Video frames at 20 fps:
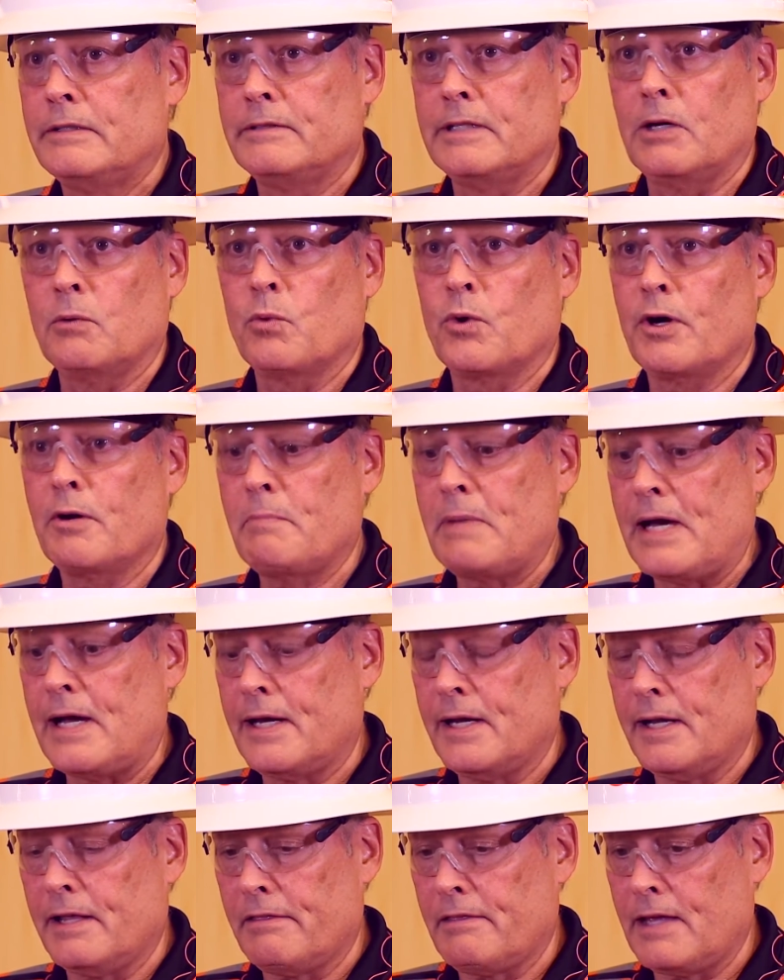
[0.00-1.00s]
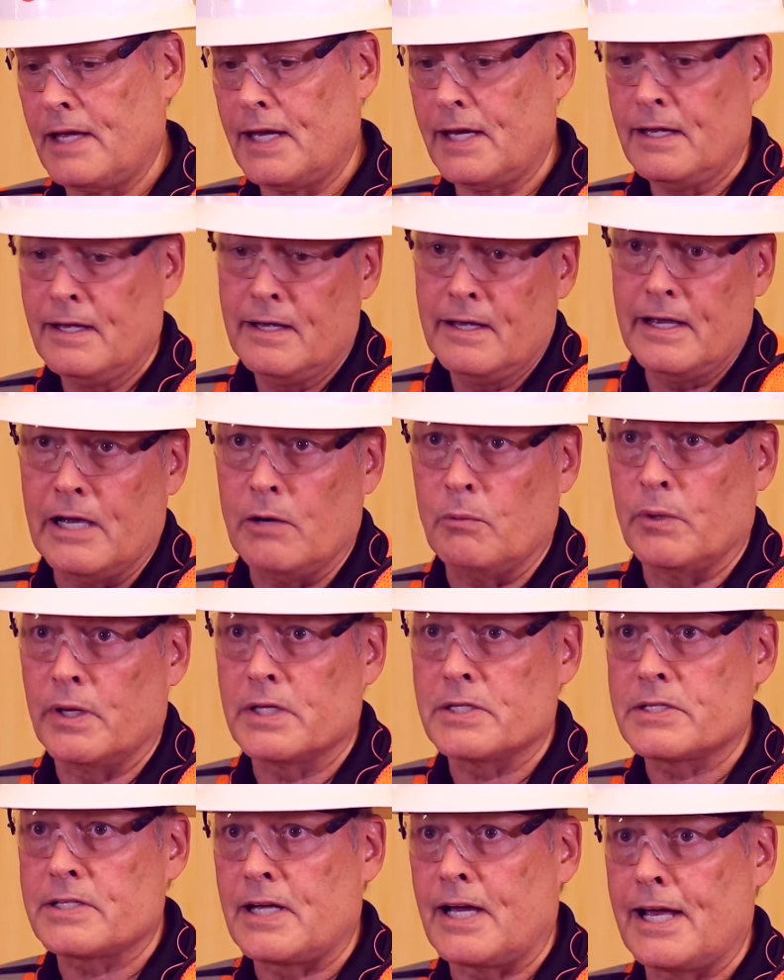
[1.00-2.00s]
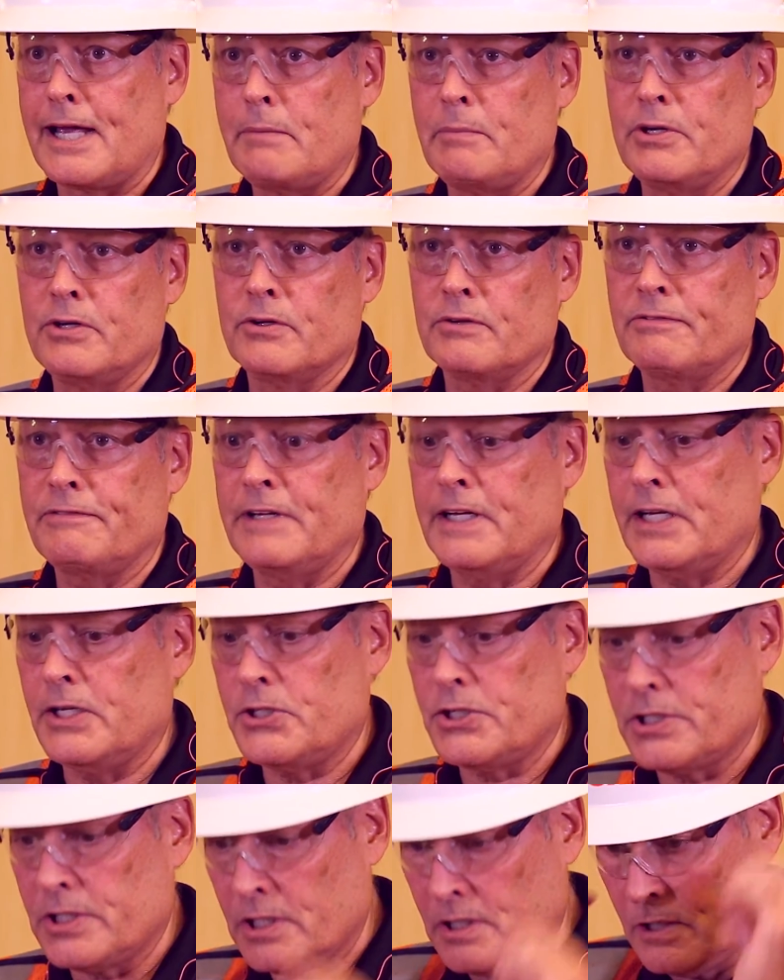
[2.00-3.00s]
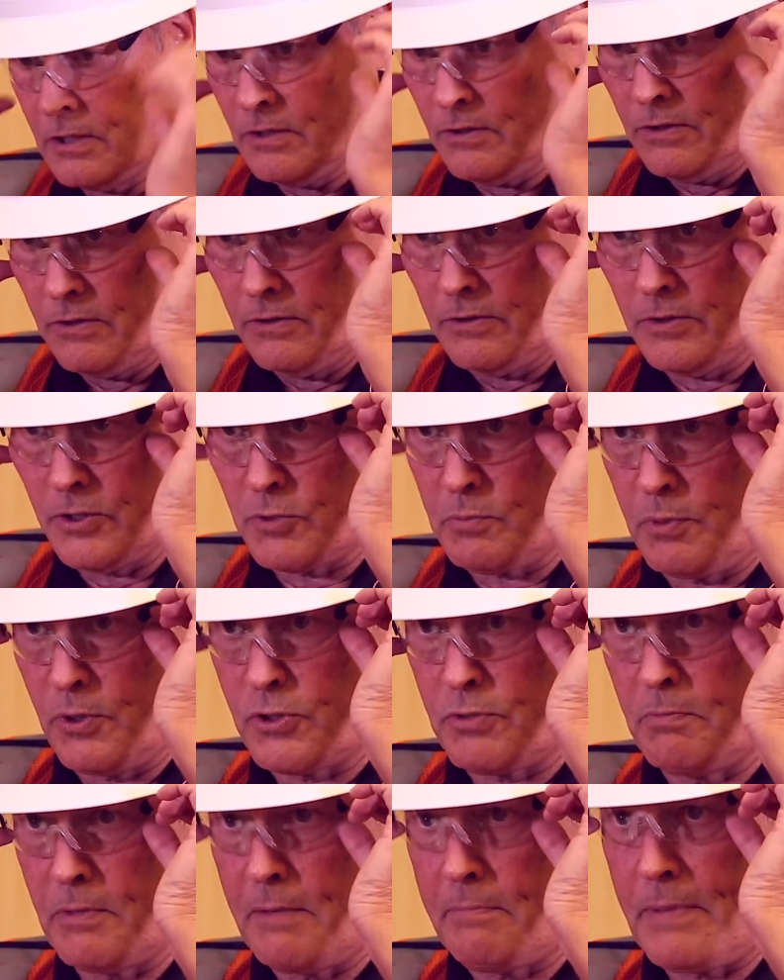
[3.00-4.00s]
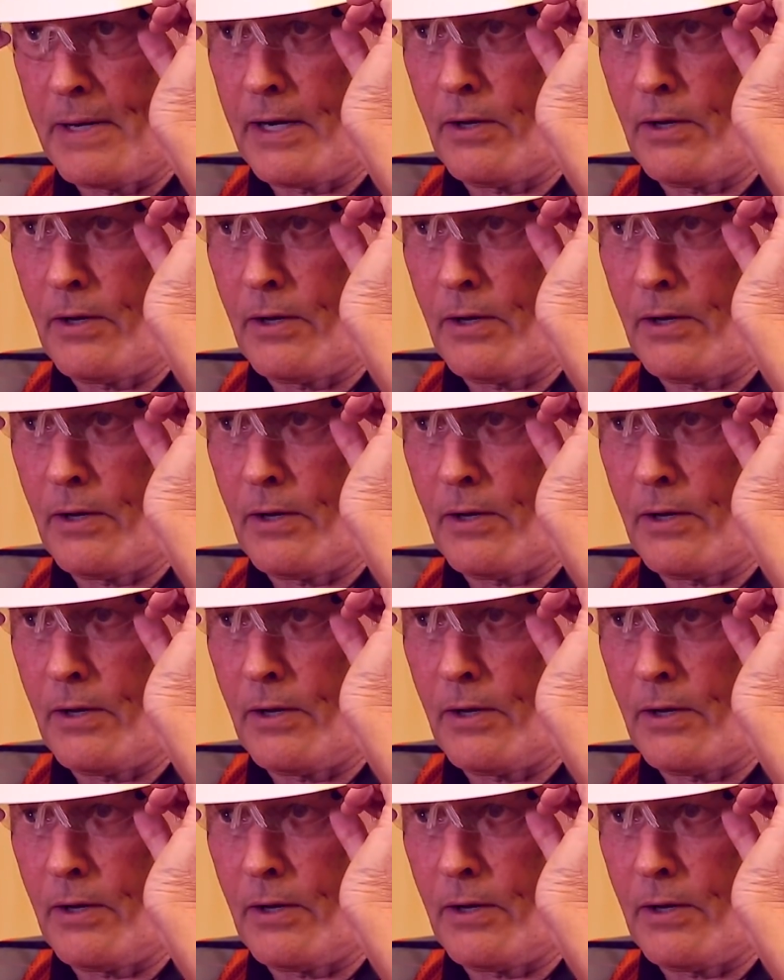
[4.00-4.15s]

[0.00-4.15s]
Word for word: not worry about anything, and when it's time and you're finished, just push them up